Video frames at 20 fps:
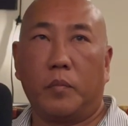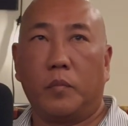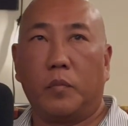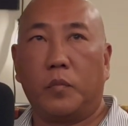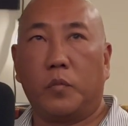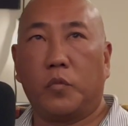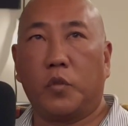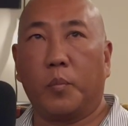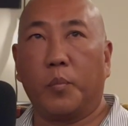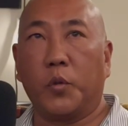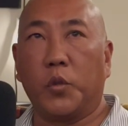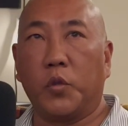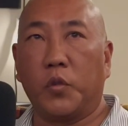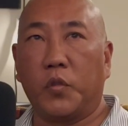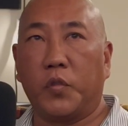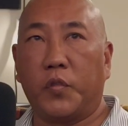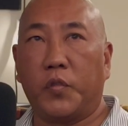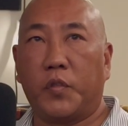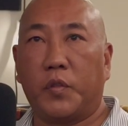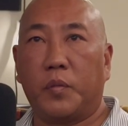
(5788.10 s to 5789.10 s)

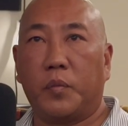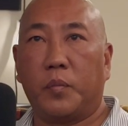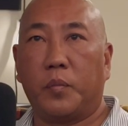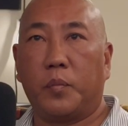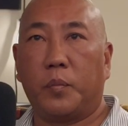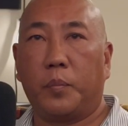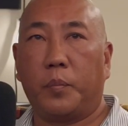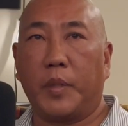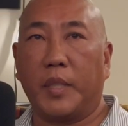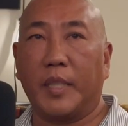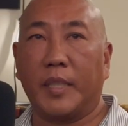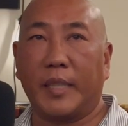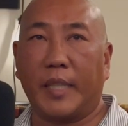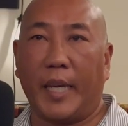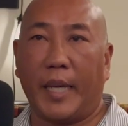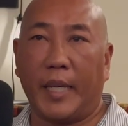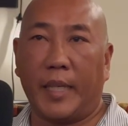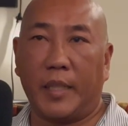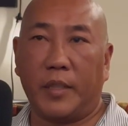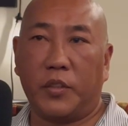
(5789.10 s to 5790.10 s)
removed, be
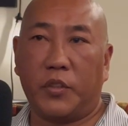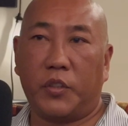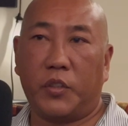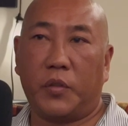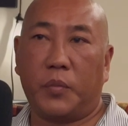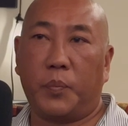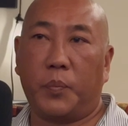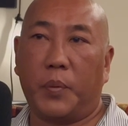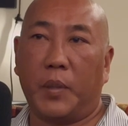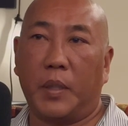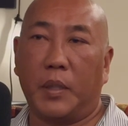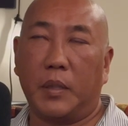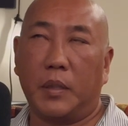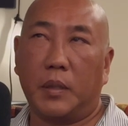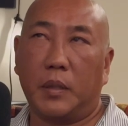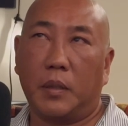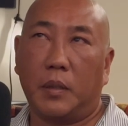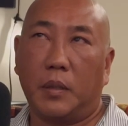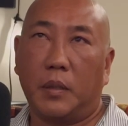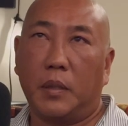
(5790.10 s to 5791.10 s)
engaged. But
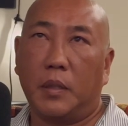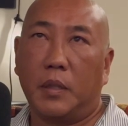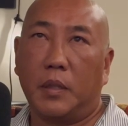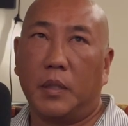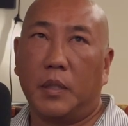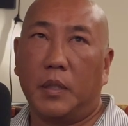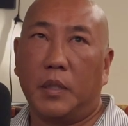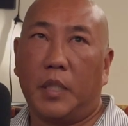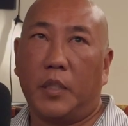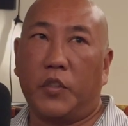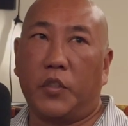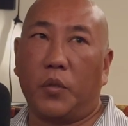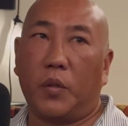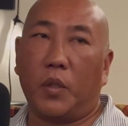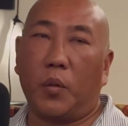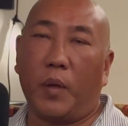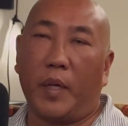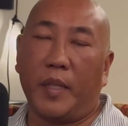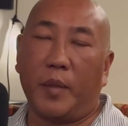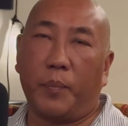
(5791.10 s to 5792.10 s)
it's the only
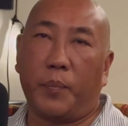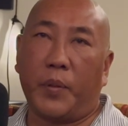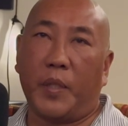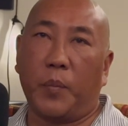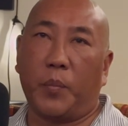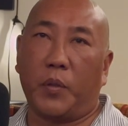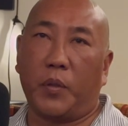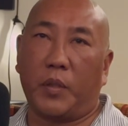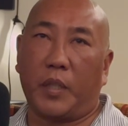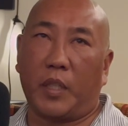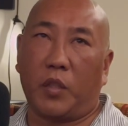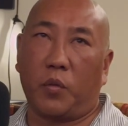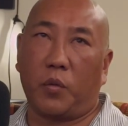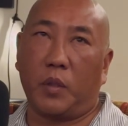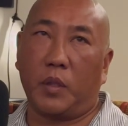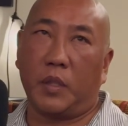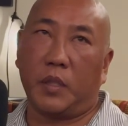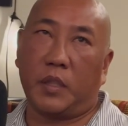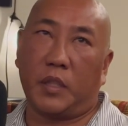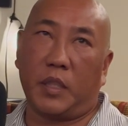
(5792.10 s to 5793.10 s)
way that people are going to
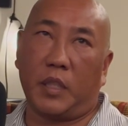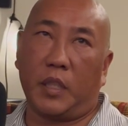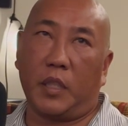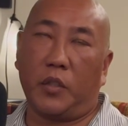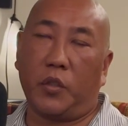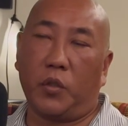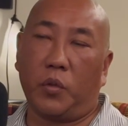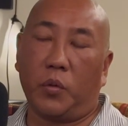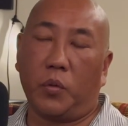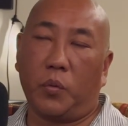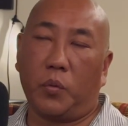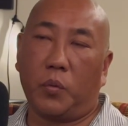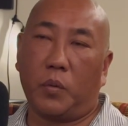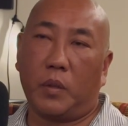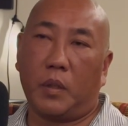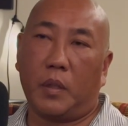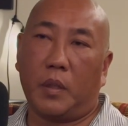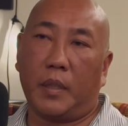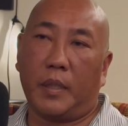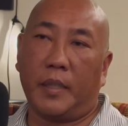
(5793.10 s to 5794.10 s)
really see you
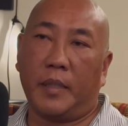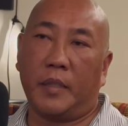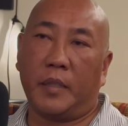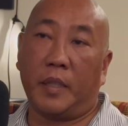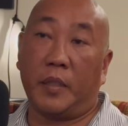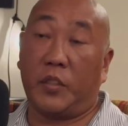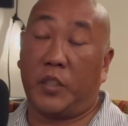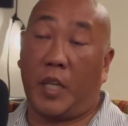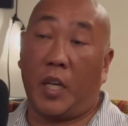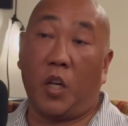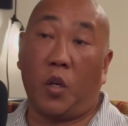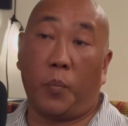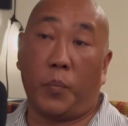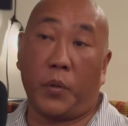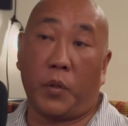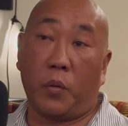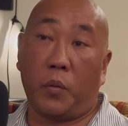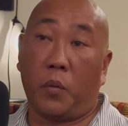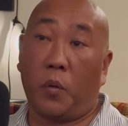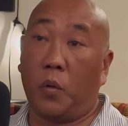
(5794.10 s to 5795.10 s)
and to help
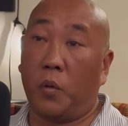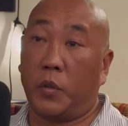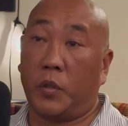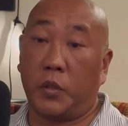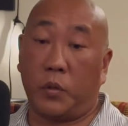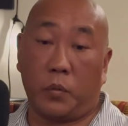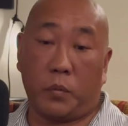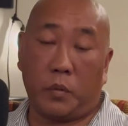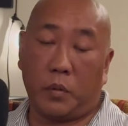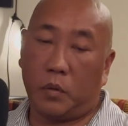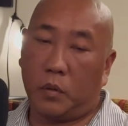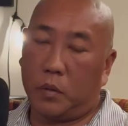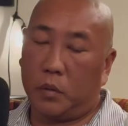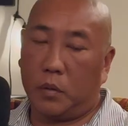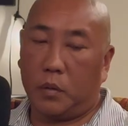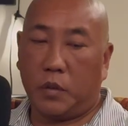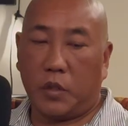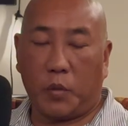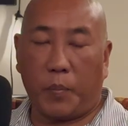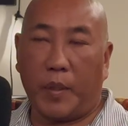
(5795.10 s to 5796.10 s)
you or to
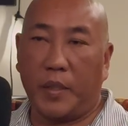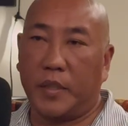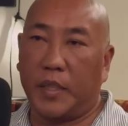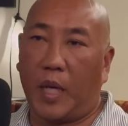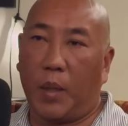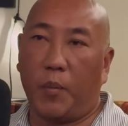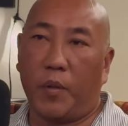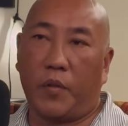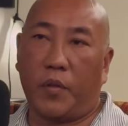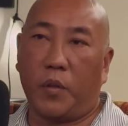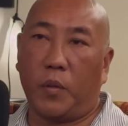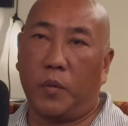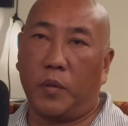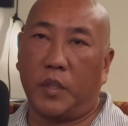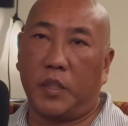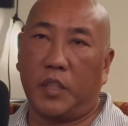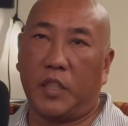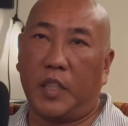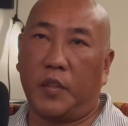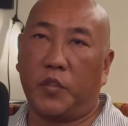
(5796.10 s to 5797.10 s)
spend time with you and to
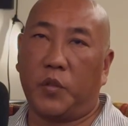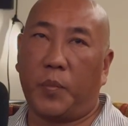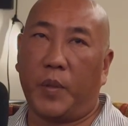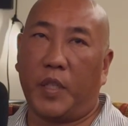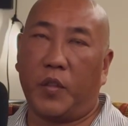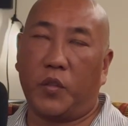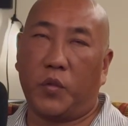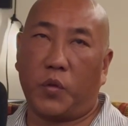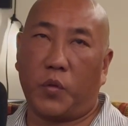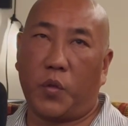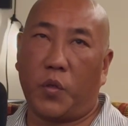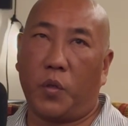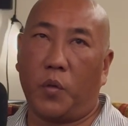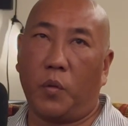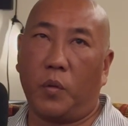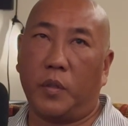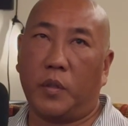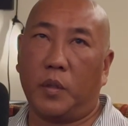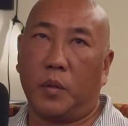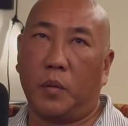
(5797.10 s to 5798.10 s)
save space with you and
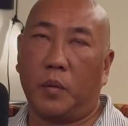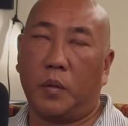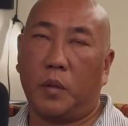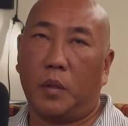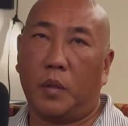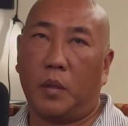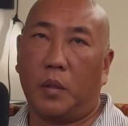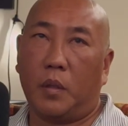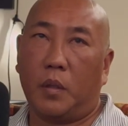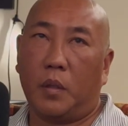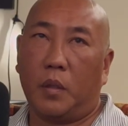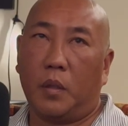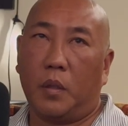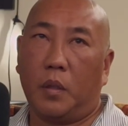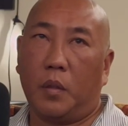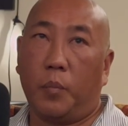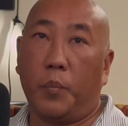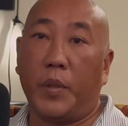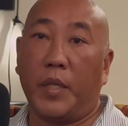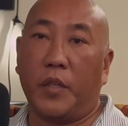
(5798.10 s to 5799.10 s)
to
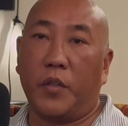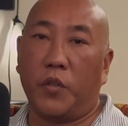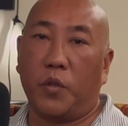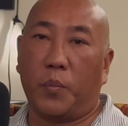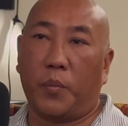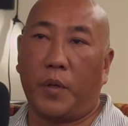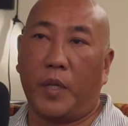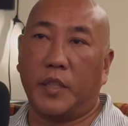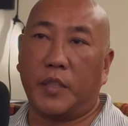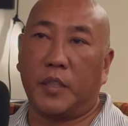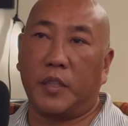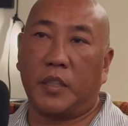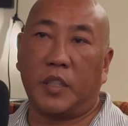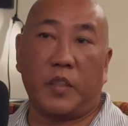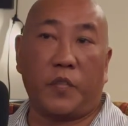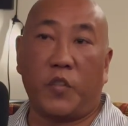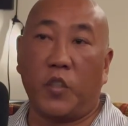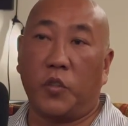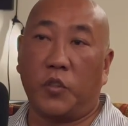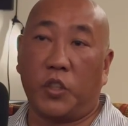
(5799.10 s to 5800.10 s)
be in your presence if
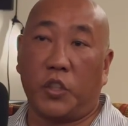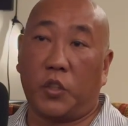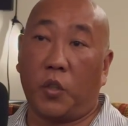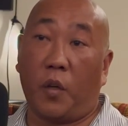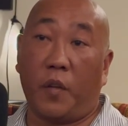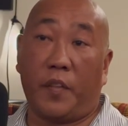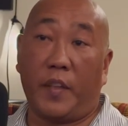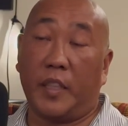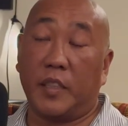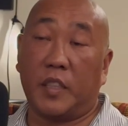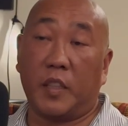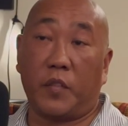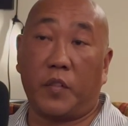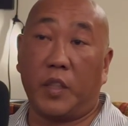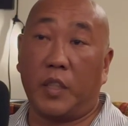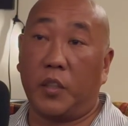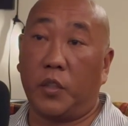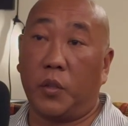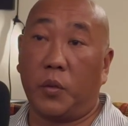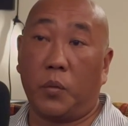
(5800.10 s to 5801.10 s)
you're just authentically
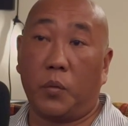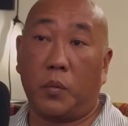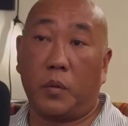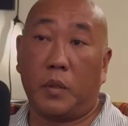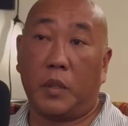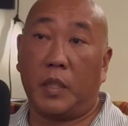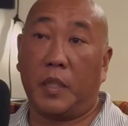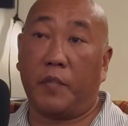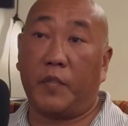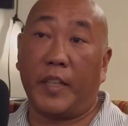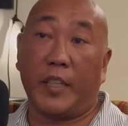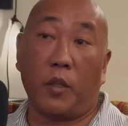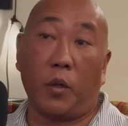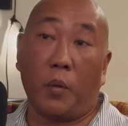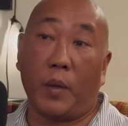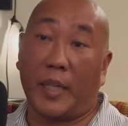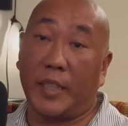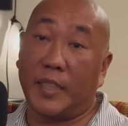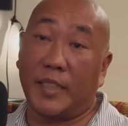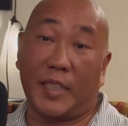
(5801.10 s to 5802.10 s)
you. And if they don't
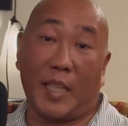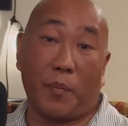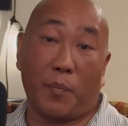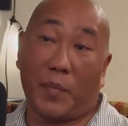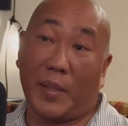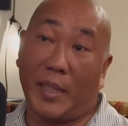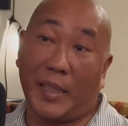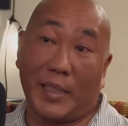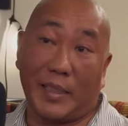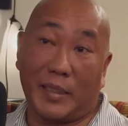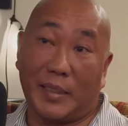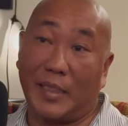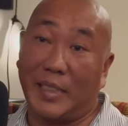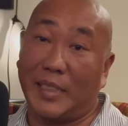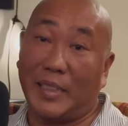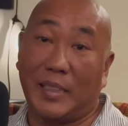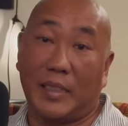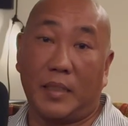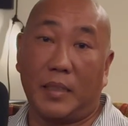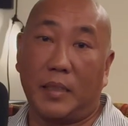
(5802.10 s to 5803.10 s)
accept that, then